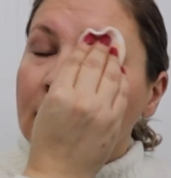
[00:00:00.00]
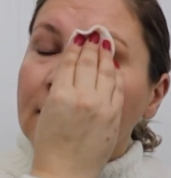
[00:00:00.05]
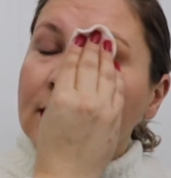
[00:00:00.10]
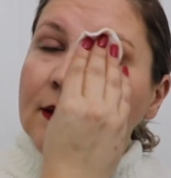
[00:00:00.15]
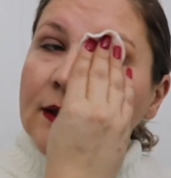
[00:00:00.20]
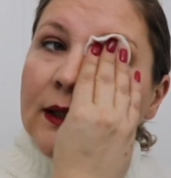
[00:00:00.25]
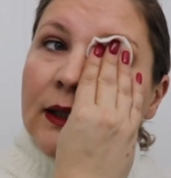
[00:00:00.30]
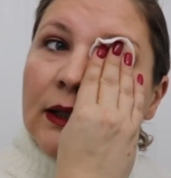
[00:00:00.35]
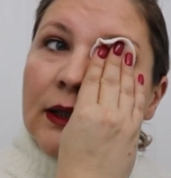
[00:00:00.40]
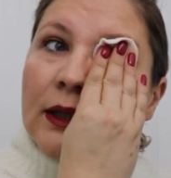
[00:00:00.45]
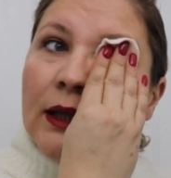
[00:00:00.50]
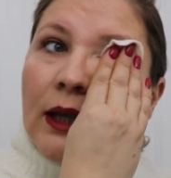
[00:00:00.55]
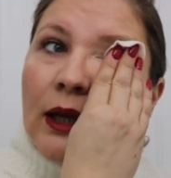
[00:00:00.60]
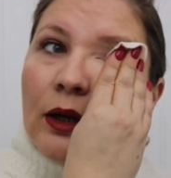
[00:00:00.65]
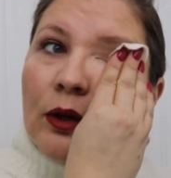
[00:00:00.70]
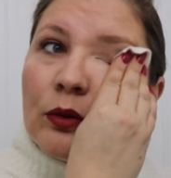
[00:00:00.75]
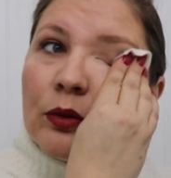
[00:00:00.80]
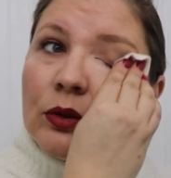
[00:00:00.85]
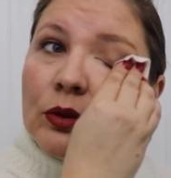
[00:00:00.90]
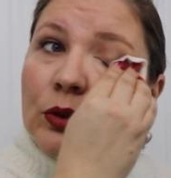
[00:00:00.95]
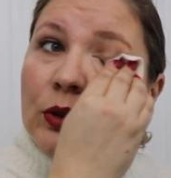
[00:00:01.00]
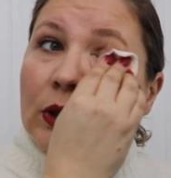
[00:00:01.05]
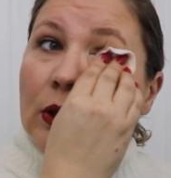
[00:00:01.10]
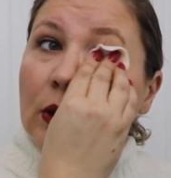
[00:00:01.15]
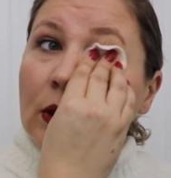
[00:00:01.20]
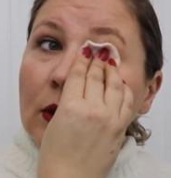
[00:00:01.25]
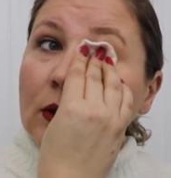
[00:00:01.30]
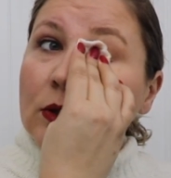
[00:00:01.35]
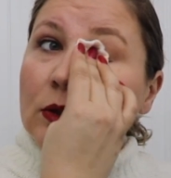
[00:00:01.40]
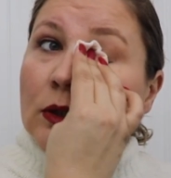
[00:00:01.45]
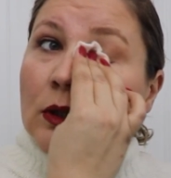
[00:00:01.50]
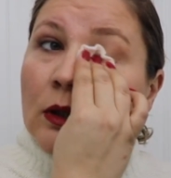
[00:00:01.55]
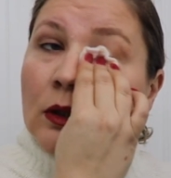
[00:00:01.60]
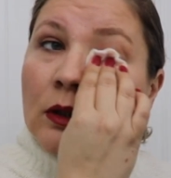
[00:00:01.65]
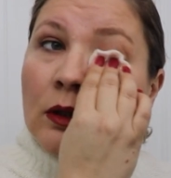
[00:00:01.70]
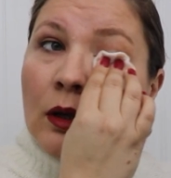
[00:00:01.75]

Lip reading: skincare routine,